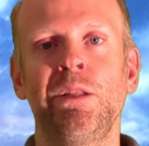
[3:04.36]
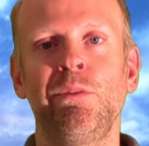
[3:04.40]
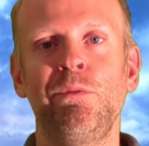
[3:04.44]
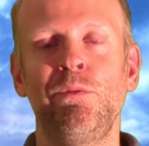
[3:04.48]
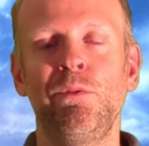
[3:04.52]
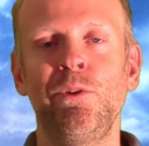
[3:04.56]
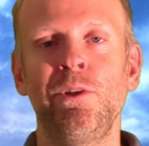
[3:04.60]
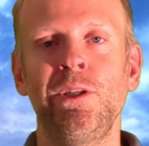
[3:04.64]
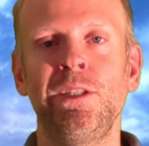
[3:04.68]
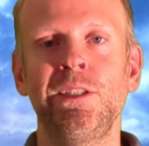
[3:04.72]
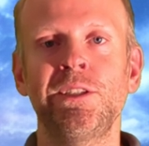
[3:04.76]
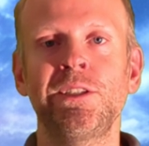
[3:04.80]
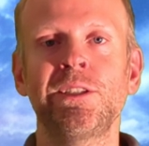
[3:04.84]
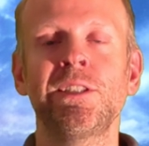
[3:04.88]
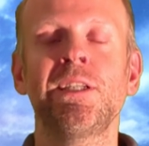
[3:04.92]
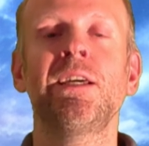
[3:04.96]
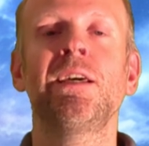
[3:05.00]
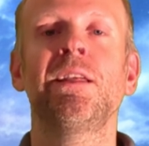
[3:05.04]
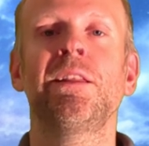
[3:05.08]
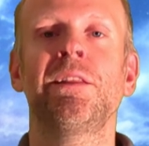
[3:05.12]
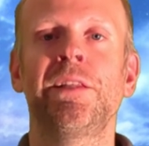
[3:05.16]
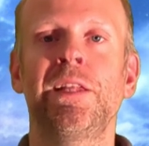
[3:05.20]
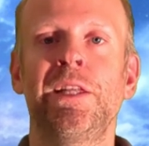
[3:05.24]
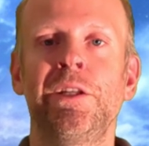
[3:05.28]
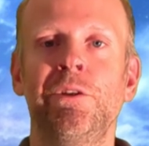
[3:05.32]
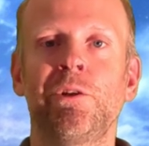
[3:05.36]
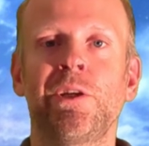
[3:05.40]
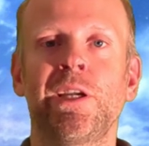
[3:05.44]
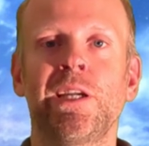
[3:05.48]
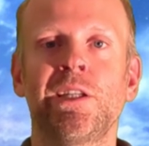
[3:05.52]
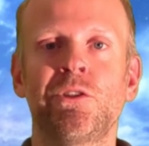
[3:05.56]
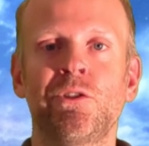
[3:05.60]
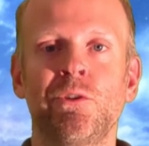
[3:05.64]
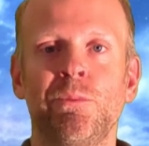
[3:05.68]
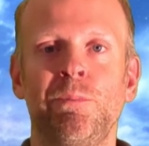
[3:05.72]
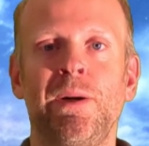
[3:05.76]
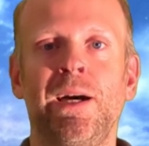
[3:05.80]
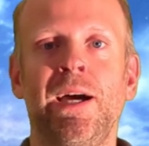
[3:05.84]
influence, then you get
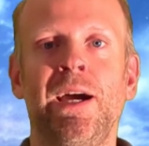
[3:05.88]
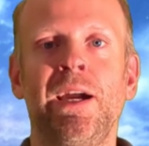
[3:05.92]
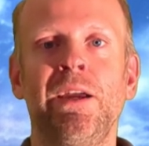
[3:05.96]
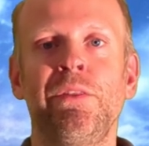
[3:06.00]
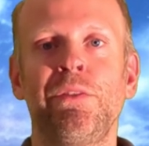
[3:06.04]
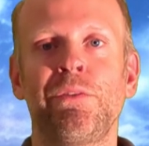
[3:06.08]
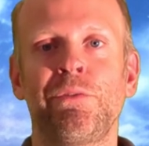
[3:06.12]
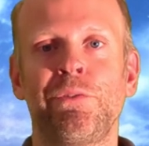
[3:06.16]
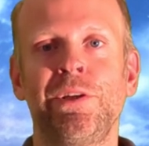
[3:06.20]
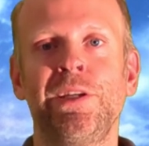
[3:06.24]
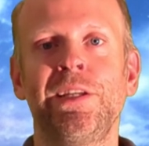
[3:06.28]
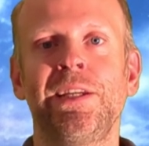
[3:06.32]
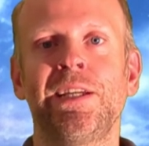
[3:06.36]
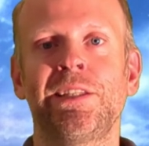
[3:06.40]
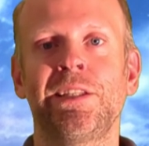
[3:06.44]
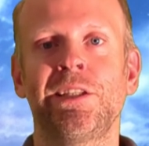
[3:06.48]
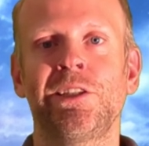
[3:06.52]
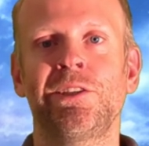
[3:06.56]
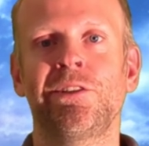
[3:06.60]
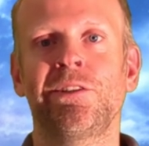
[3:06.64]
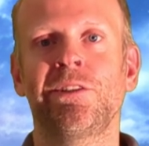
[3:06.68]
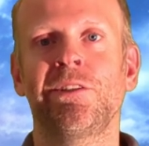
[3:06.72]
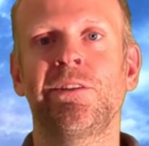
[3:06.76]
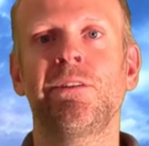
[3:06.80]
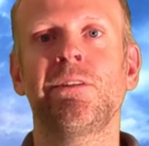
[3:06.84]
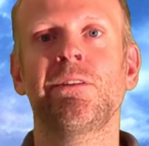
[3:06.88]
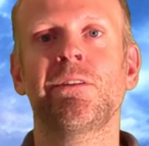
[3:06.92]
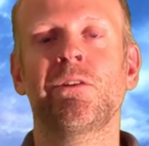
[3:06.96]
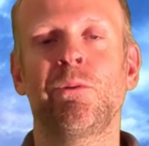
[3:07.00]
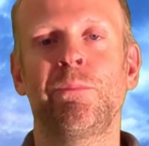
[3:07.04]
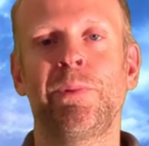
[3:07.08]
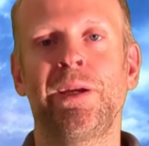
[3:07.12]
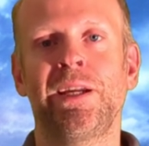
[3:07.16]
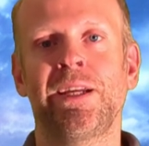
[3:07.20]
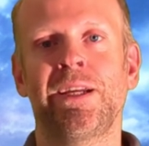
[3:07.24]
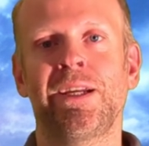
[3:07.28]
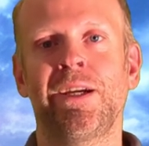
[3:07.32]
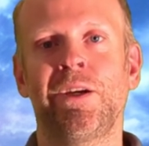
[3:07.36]
to buy 3 additional
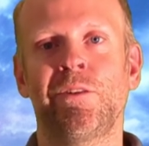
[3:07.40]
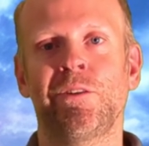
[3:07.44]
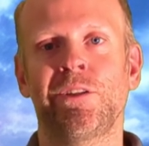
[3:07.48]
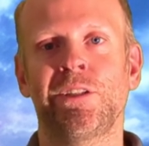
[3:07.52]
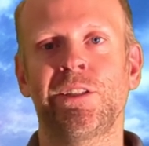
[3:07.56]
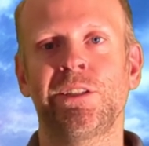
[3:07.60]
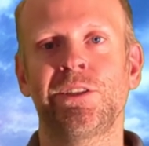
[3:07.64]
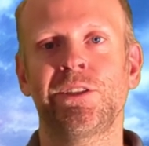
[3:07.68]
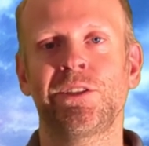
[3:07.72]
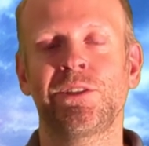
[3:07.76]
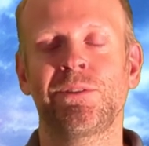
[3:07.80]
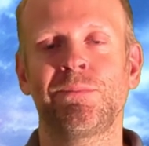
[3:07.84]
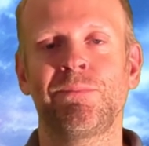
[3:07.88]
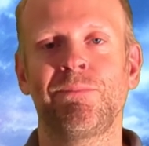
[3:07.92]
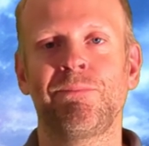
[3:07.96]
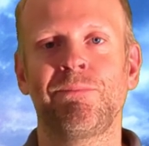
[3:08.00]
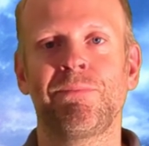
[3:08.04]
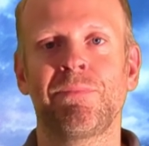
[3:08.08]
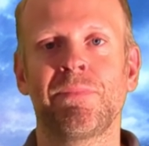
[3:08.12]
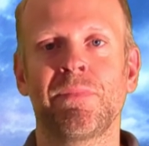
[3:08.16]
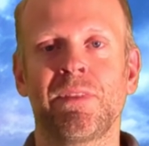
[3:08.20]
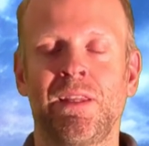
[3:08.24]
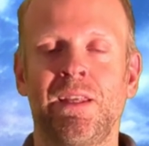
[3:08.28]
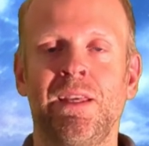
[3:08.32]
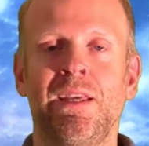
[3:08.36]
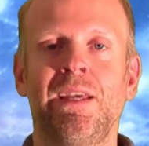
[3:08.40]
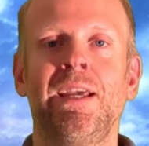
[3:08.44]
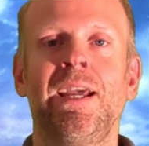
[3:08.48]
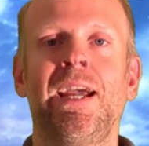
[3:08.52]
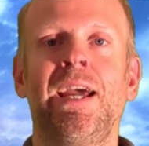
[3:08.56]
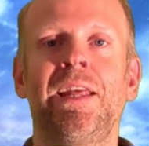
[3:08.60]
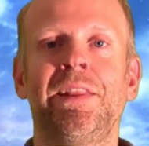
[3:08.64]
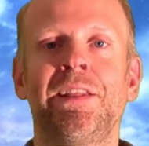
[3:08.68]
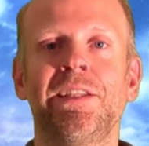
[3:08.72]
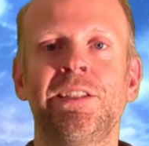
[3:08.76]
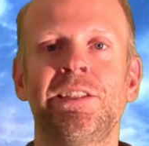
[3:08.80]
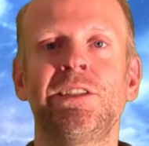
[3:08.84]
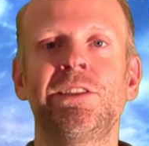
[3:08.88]
command counters.
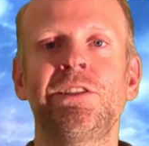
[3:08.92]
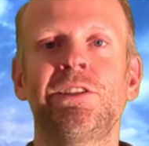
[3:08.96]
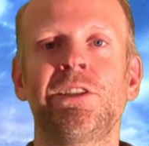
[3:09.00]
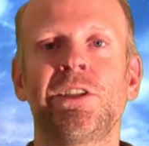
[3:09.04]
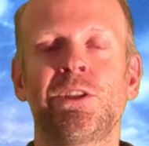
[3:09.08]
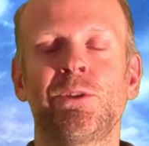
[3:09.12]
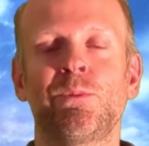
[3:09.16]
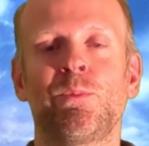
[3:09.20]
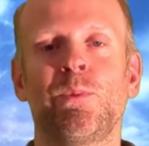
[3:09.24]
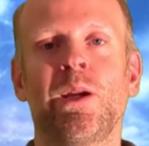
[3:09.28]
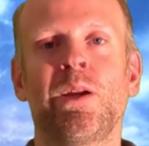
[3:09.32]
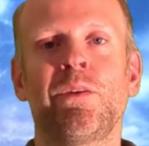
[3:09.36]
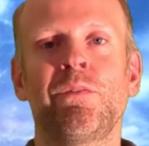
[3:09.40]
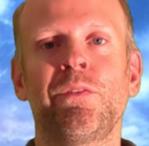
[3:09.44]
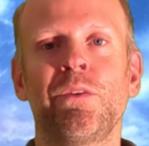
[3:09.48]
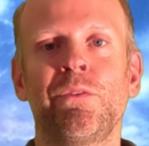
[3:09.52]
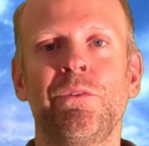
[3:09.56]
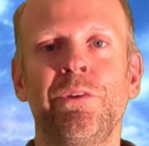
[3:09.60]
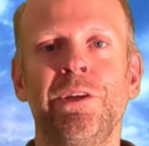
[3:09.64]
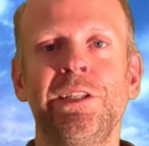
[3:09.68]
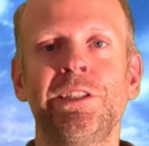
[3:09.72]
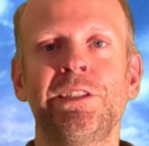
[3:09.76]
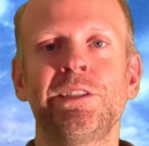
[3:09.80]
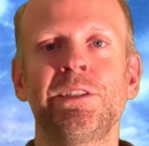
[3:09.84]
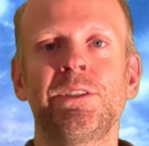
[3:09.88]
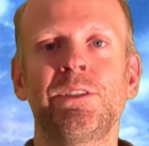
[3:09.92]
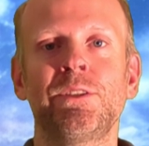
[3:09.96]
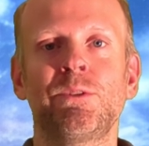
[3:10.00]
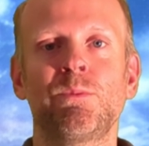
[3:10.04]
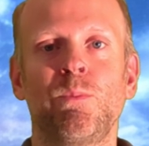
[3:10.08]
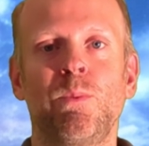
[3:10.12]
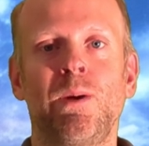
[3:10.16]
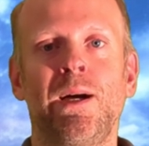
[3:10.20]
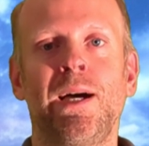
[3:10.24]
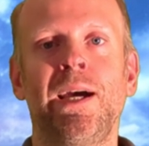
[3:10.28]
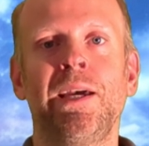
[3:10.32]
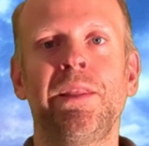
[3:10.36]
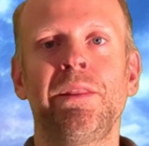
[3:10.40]
And this is just one of the reasons
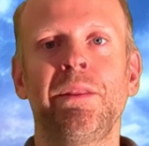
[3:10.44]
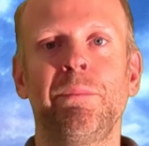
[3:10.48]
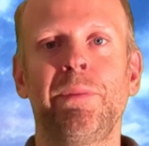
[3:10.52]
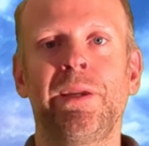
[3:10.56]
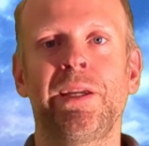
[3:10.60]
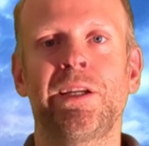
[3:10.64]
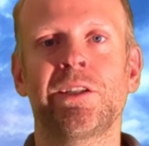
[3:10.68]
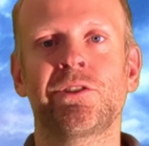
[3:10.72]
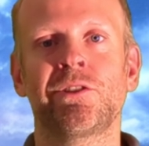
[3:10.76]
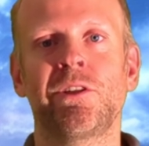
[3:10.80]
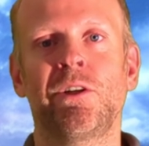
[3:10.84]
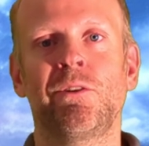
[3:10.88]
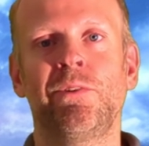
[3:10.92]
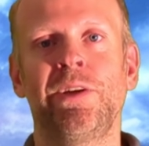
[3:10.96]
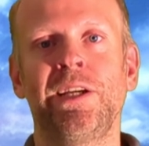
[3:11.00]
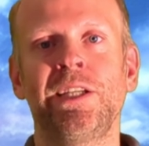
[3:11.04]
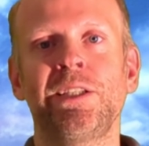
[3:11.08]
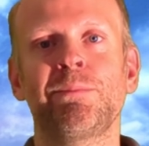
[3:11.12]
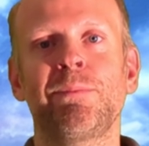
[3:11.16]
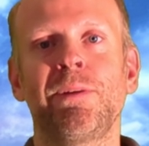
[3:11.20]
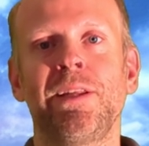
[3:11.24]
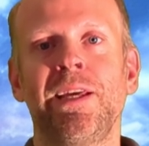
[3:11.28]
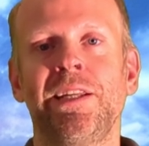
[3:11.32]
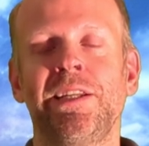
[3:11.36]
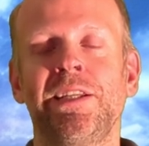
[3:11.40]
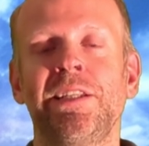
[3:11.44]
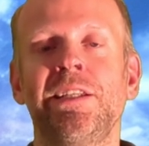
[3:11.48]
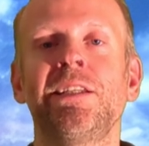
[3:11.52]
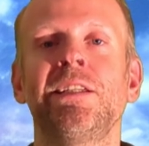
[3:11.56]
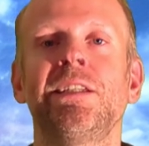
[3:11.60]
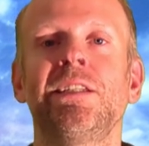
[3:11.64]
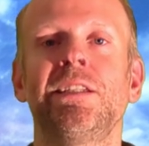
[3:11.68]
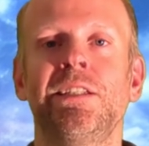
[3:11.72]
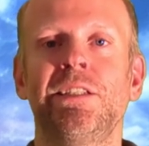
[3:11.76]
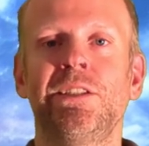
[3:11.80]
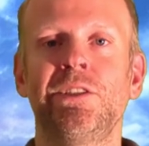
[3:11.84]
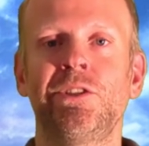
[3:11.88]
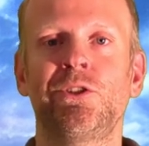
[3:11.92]
why the Megaton Rex planet
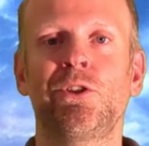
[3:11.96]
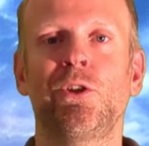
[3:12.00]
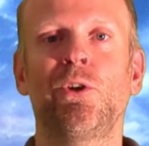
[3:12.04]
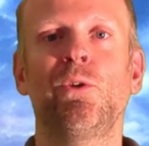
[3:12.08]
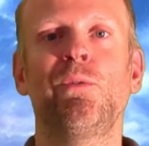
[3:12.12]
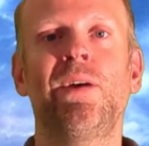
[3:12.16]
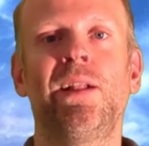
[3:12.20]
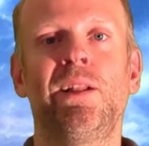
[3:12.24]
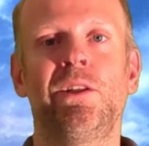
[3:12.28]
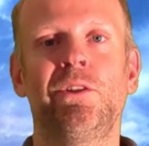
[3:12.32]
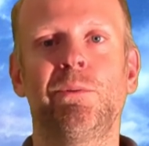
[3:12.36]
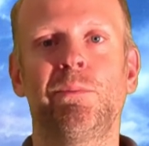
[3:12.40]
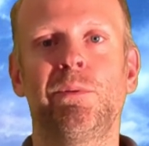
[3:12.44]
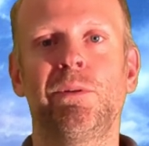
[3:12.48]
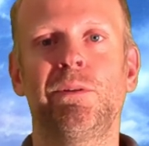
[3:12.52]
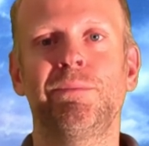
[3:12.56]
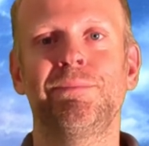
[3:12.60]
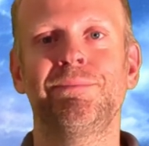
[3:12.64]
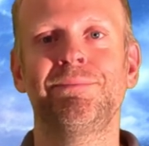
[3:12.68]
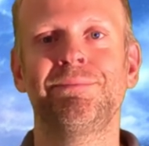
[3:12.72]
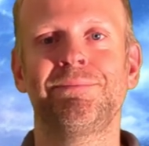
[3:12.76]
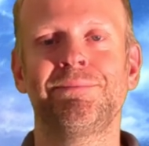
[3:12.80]
is so valuable.